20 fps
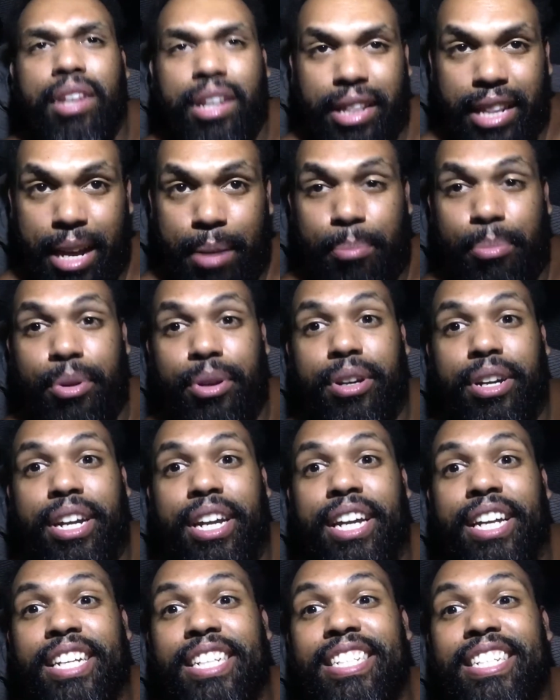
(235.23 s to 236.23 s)
that book
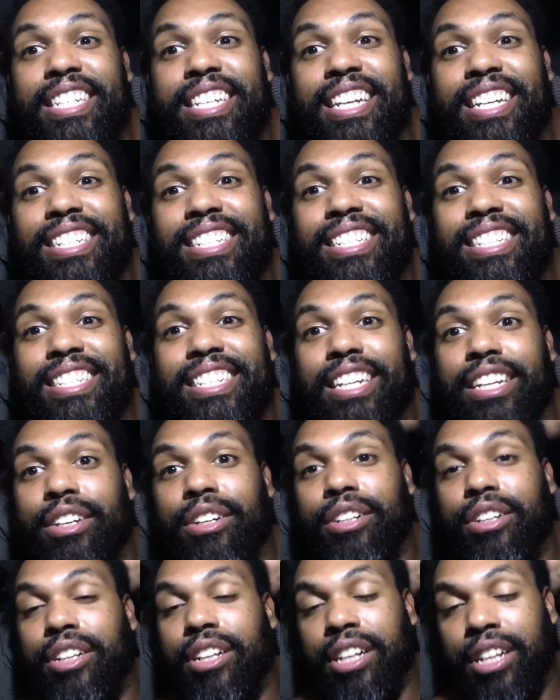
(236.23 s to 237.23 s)
is
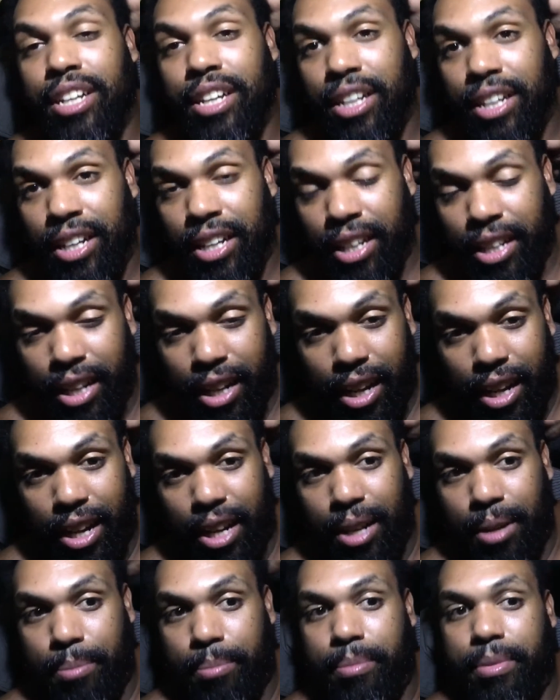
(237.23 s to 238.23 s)
still,
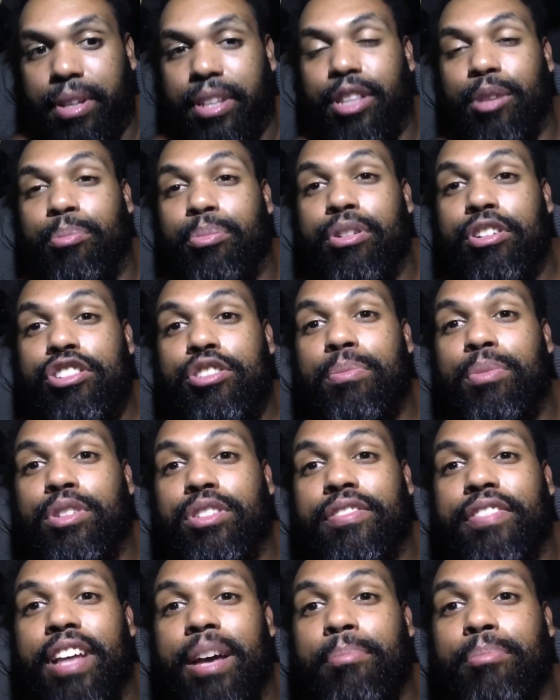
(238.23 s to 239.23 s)
um, the principles
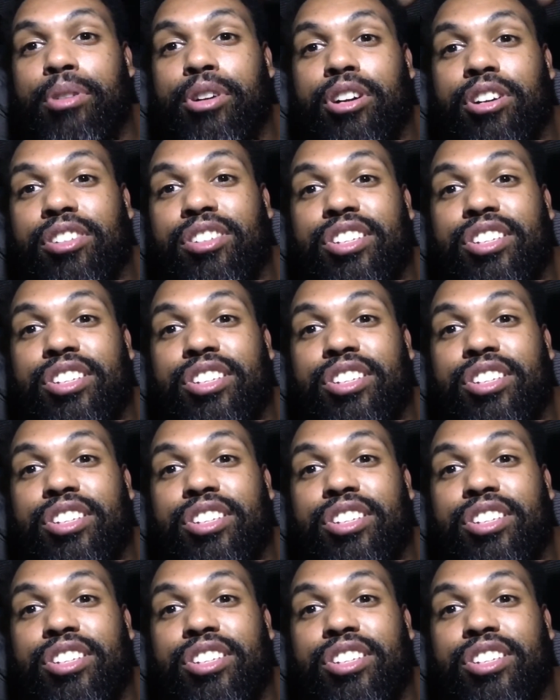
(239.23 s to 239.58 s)
of that book are